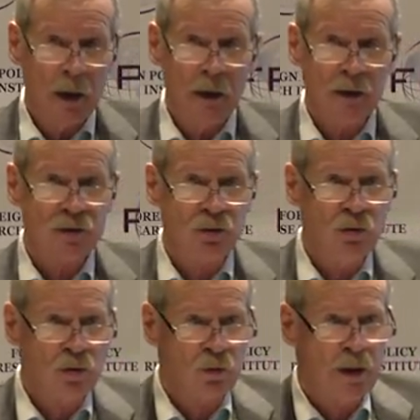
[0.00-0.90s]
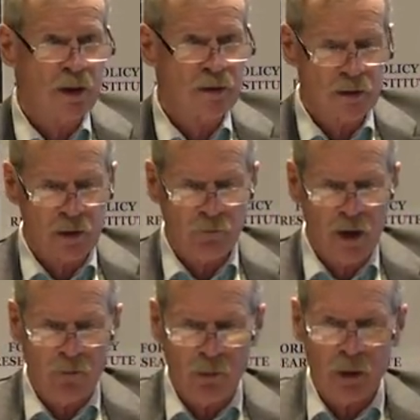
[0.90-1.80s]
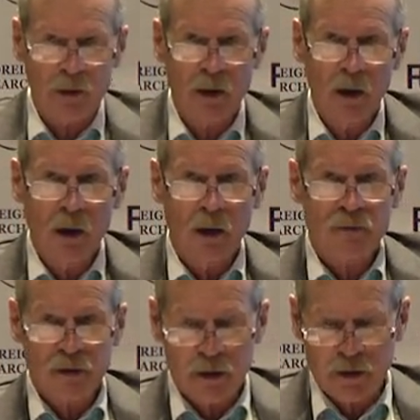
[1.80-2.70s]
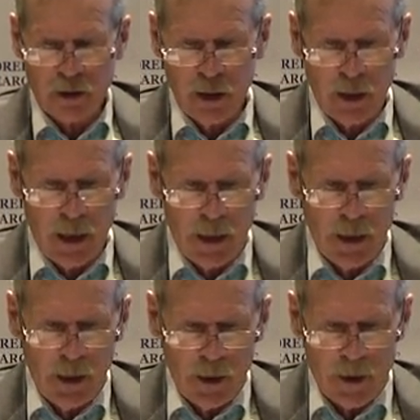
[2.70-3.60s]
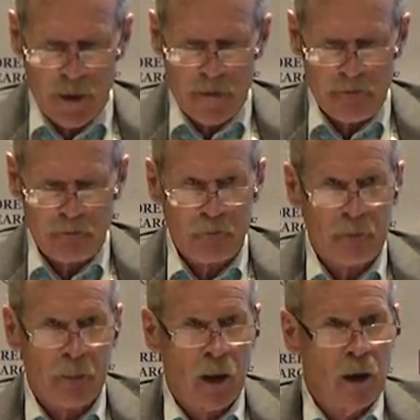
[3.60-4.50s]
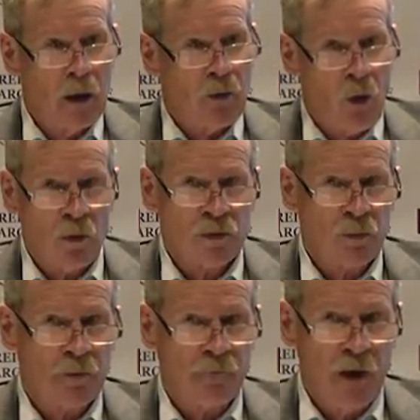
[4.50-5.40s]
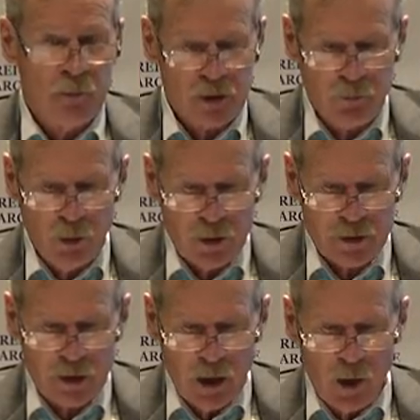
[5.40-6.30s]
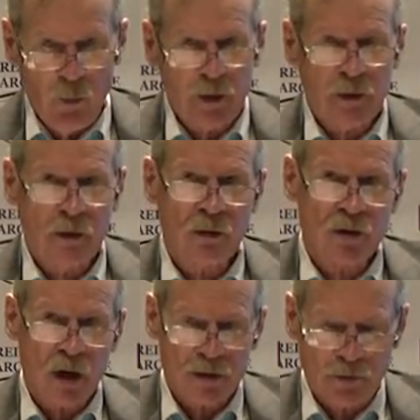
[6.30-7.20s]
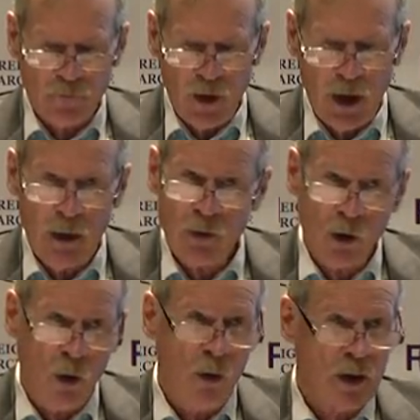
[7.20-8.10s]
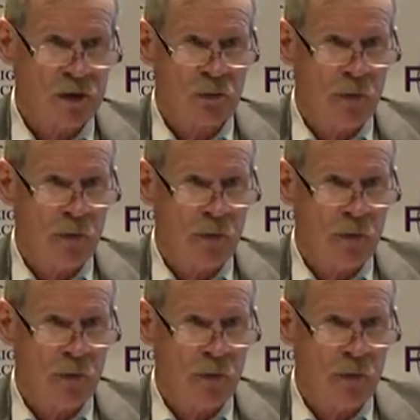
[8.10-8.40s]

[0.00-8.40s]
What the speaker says: in his two treatises of government of 1689. Those were the famous books written to justify the glorious